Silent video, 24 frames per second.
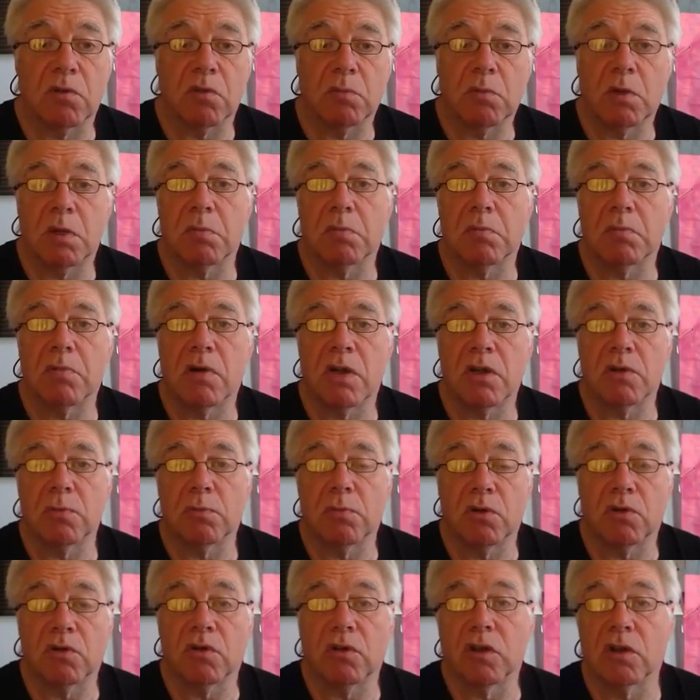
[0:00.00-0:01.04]
As my brother
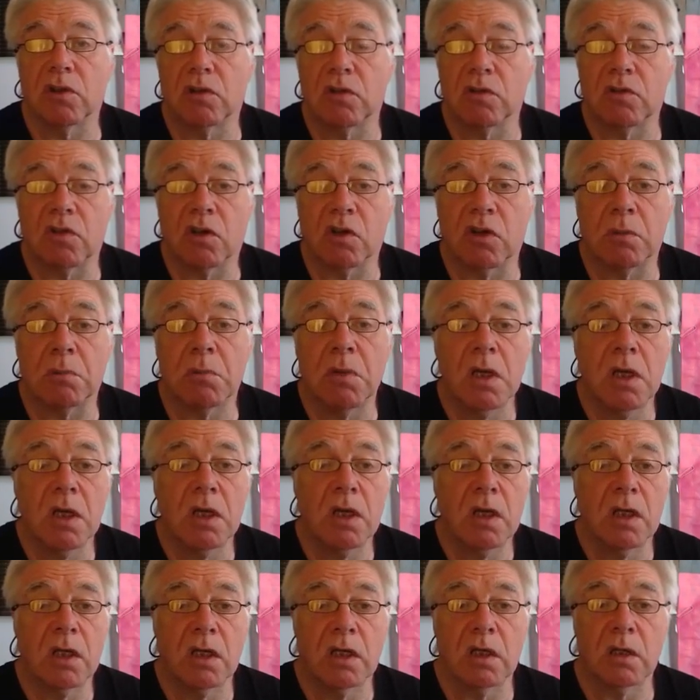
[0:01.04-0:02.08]
put it at the time,
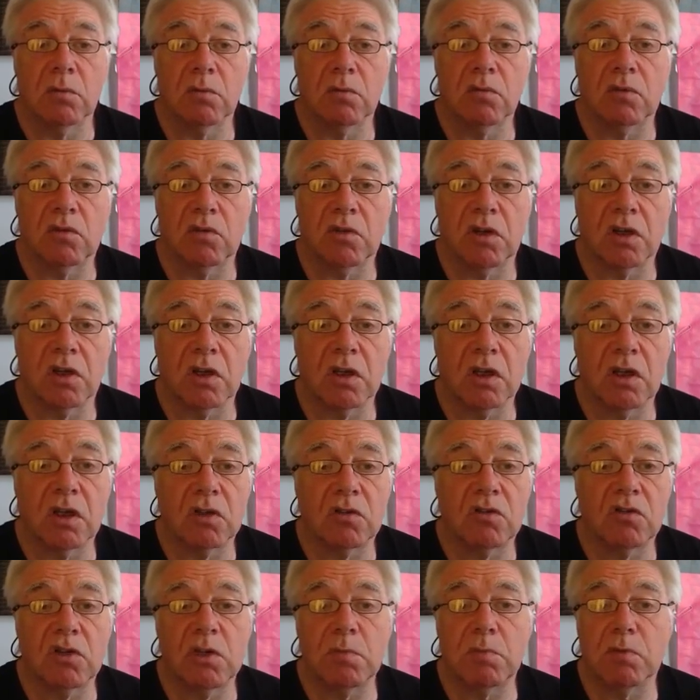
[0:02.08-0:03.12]
it was
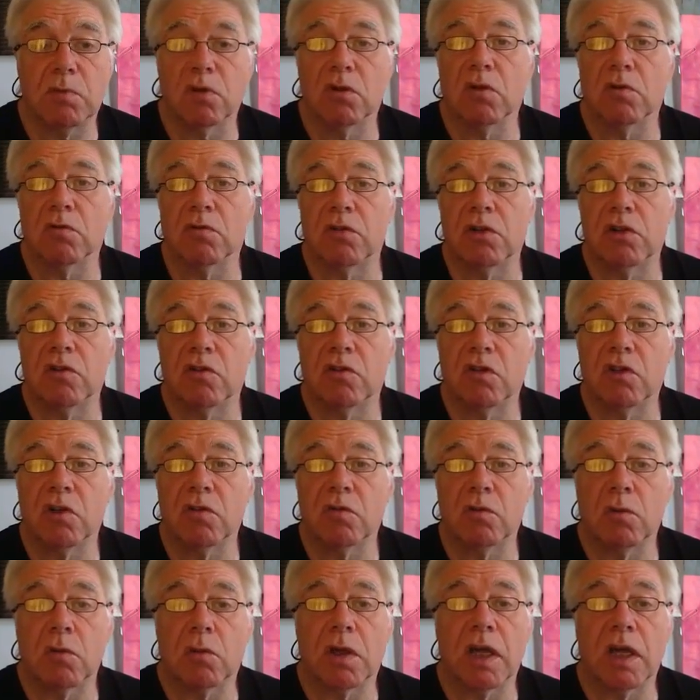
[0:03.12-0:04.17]
a cheap and not very
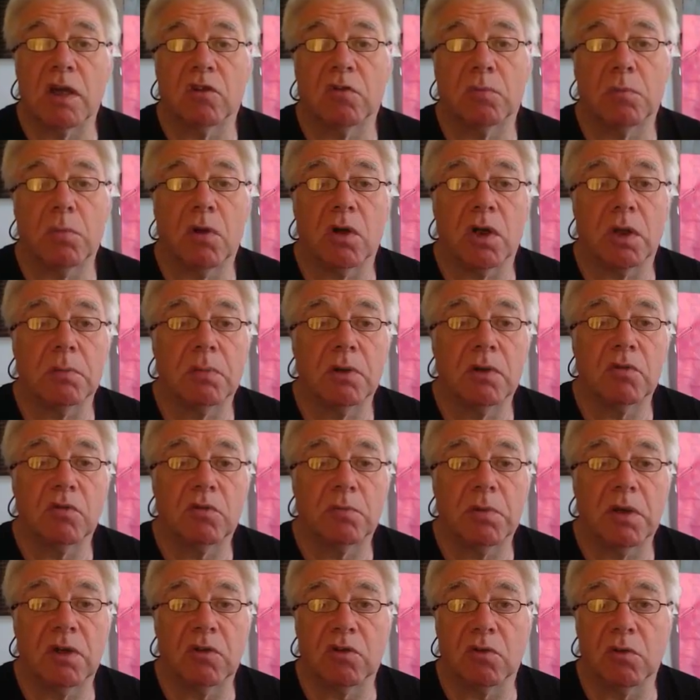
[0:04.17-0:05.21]
cheerful gas pipe
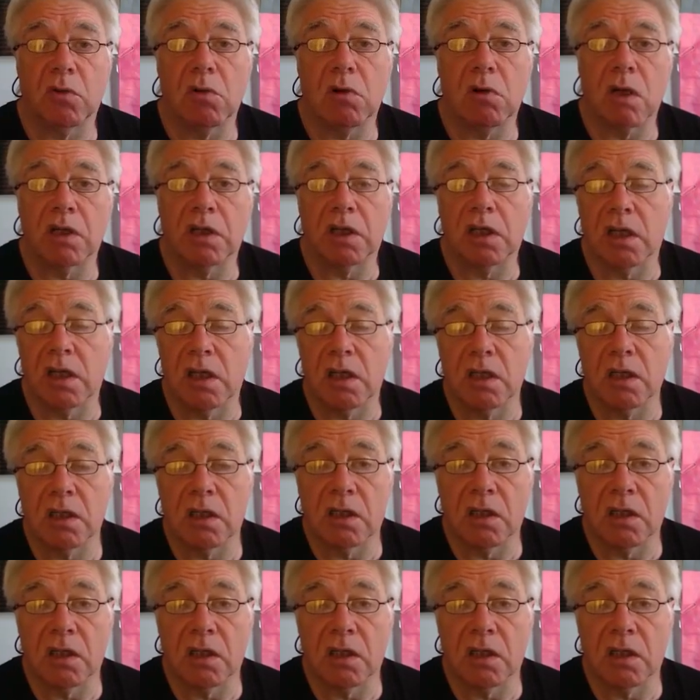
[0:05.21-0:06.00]
special, i.e.